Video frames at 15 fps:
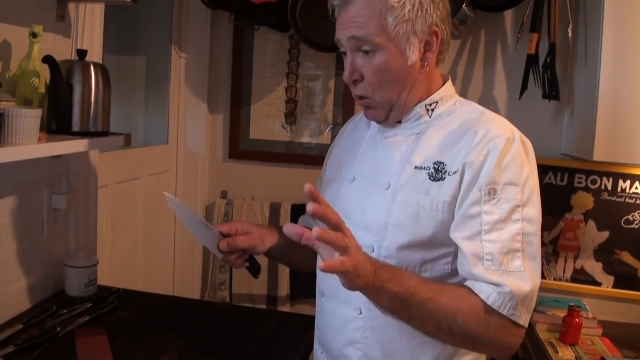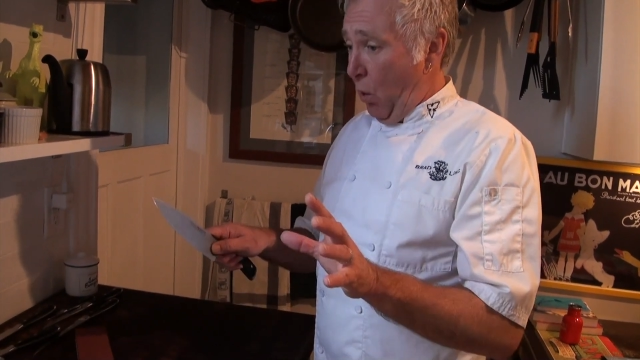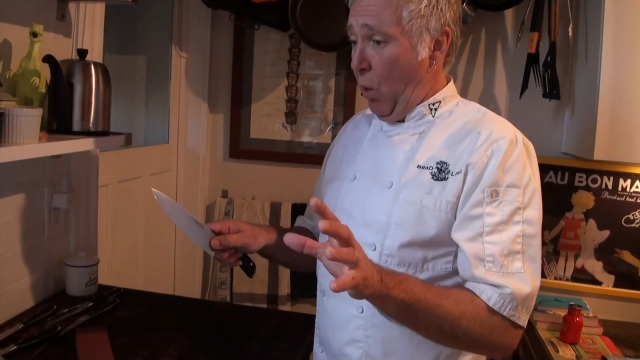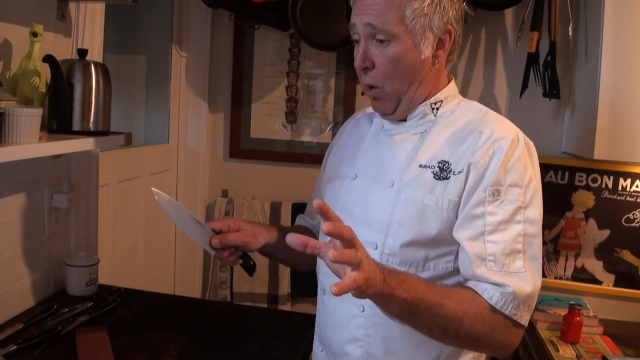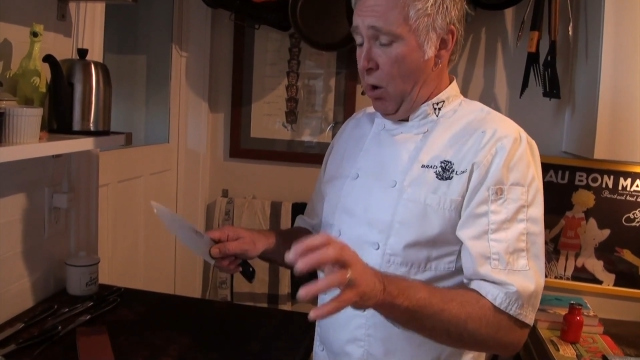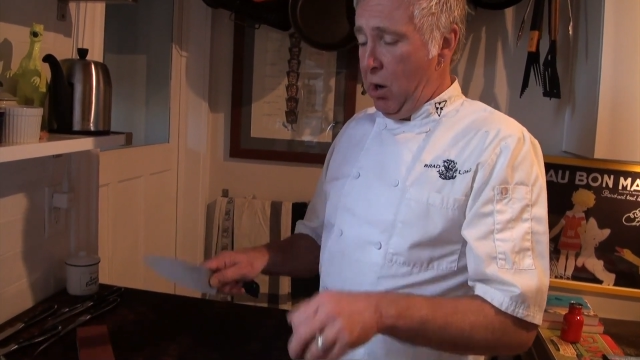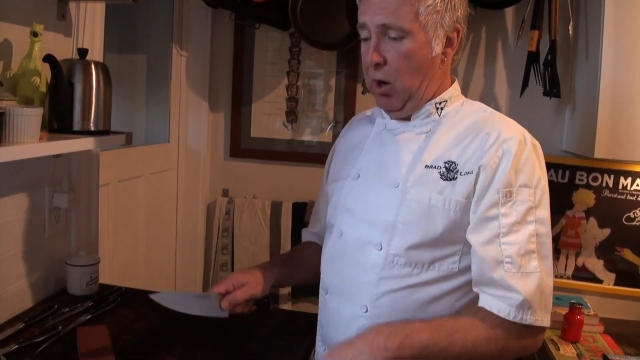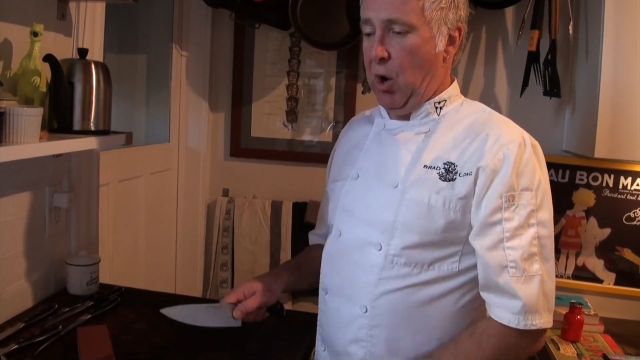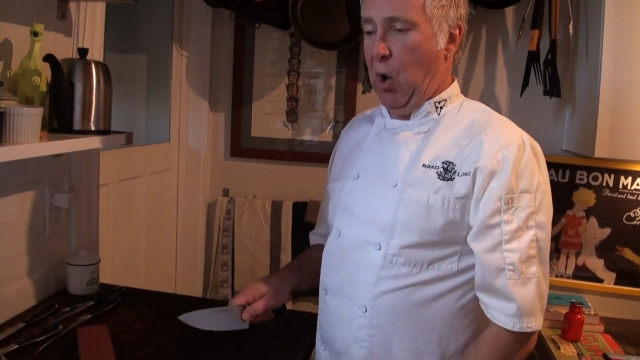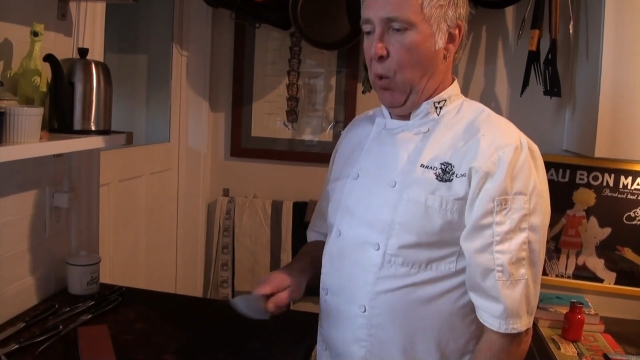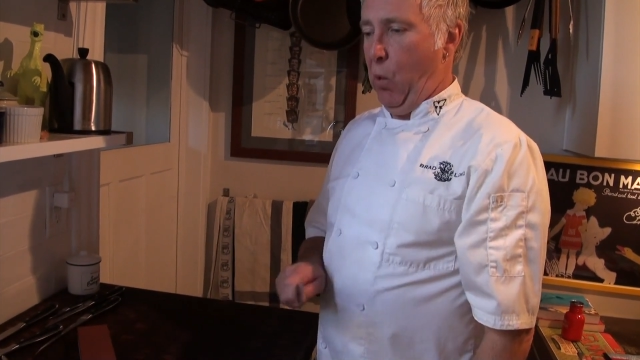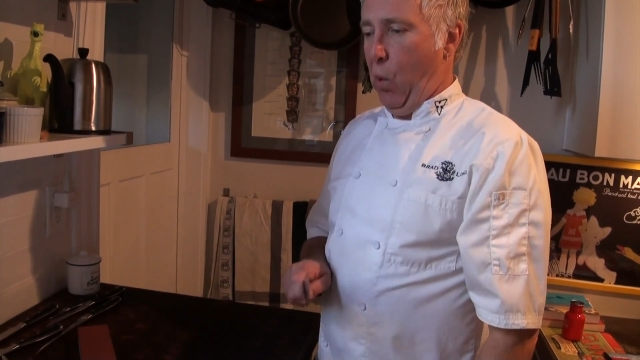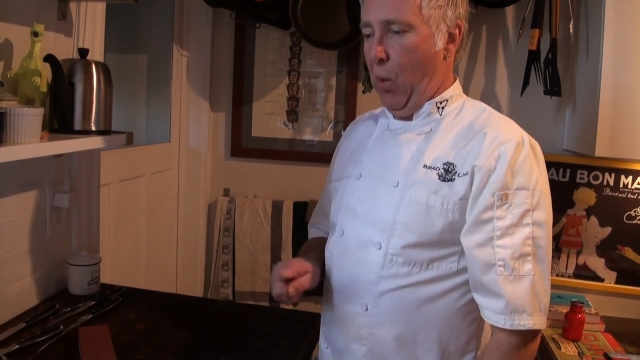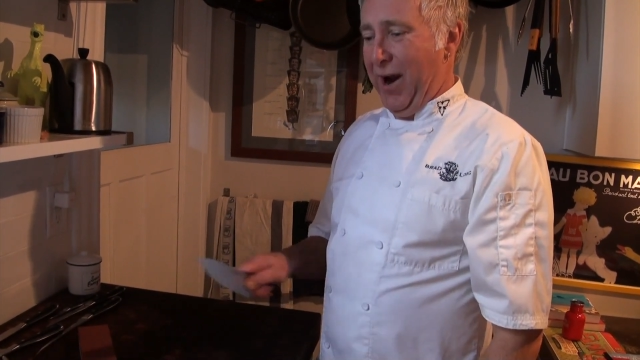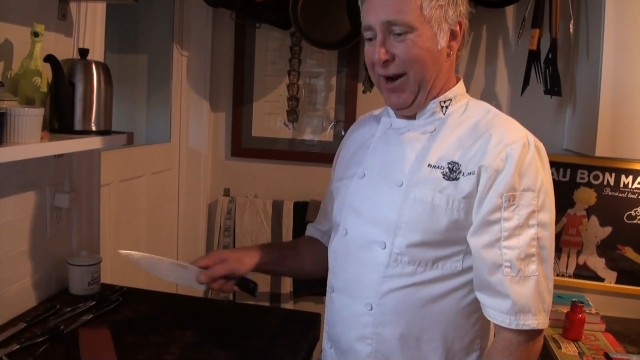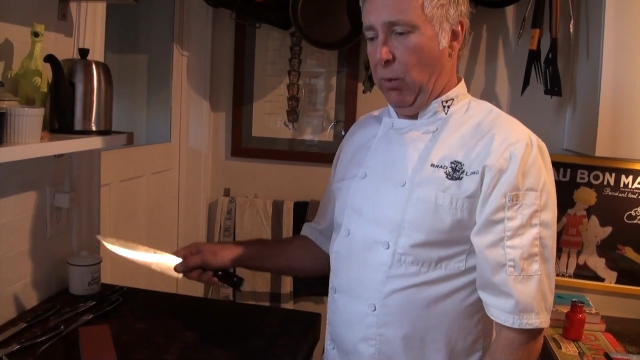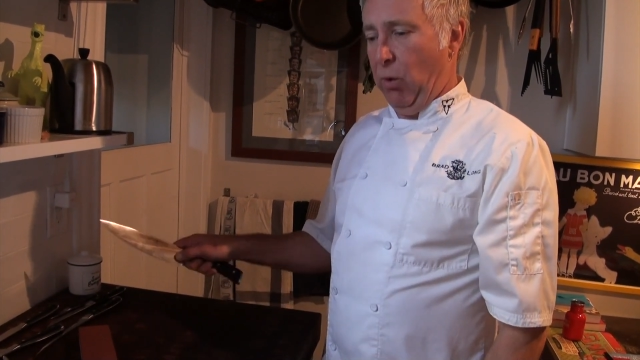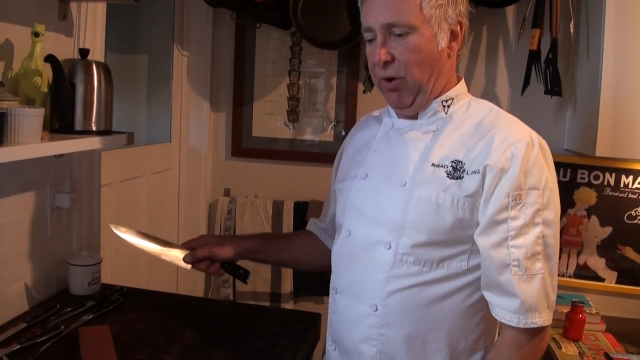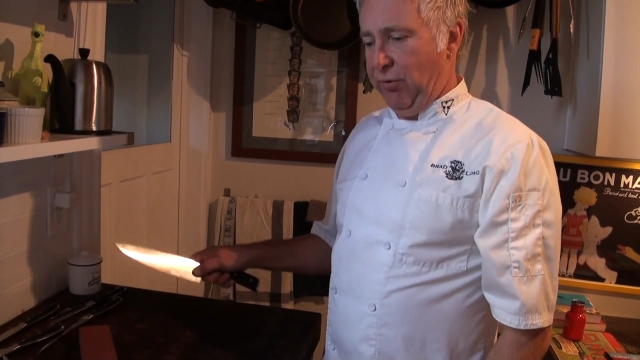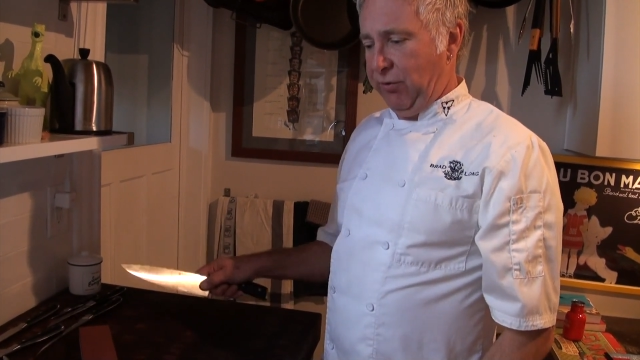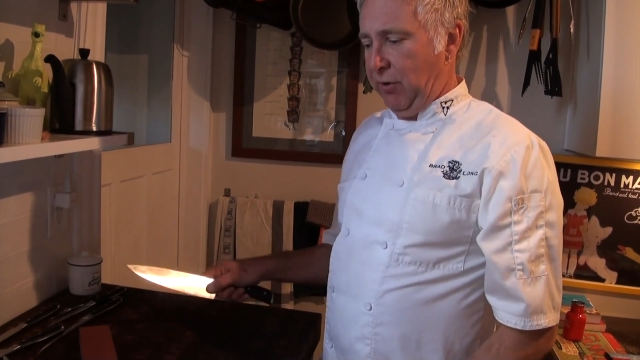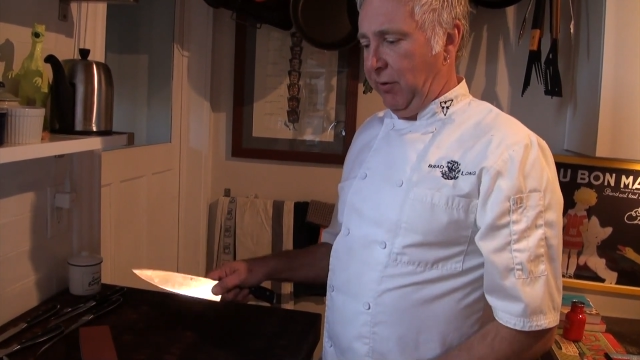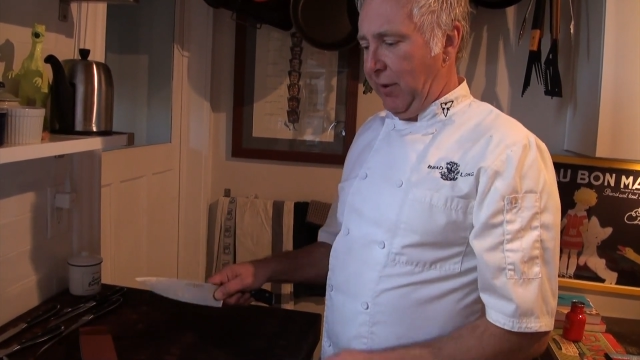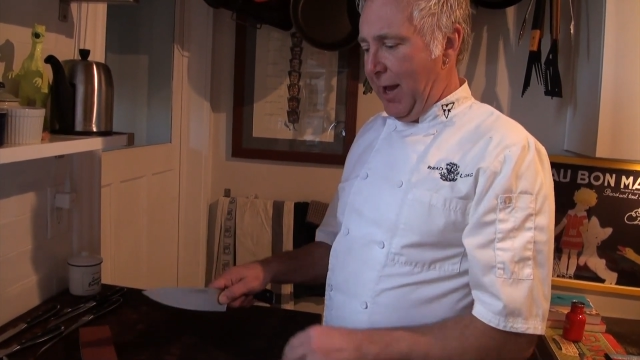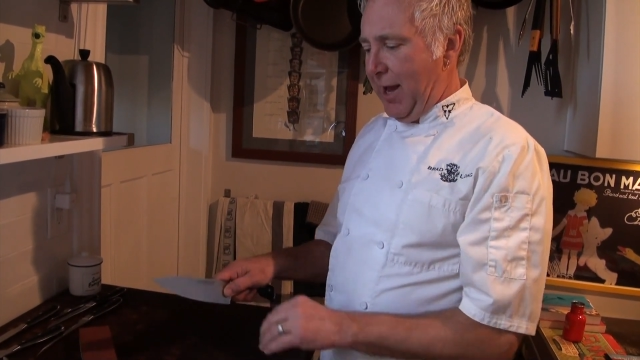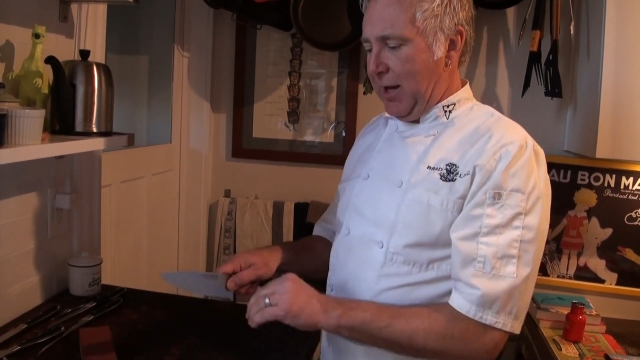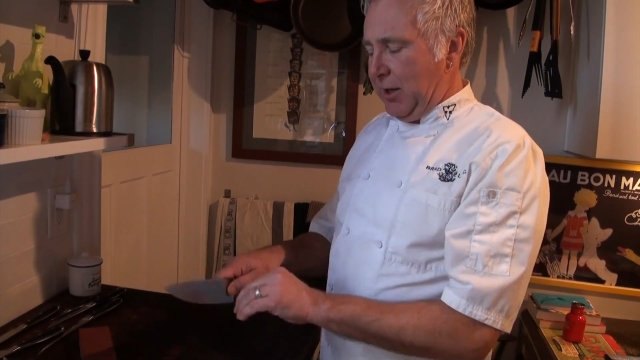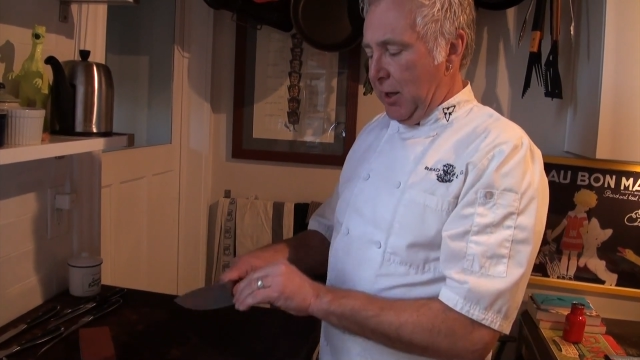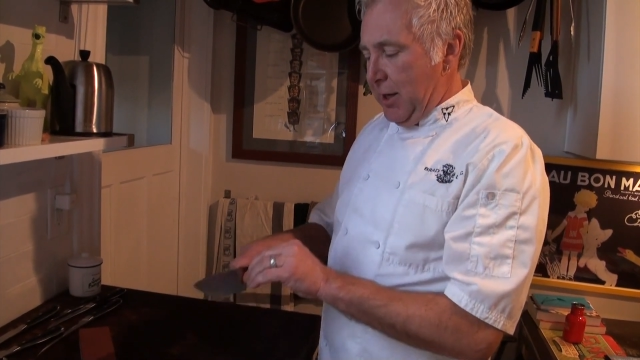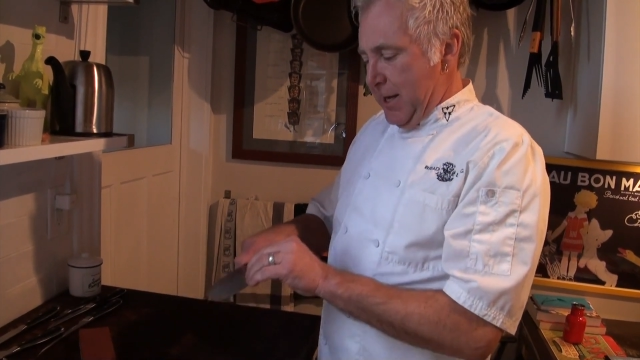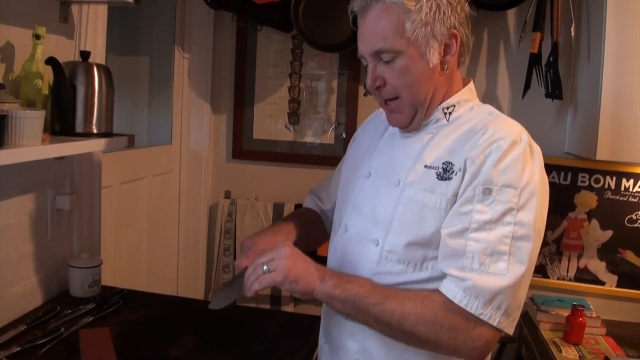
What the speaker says: or, way worse than that,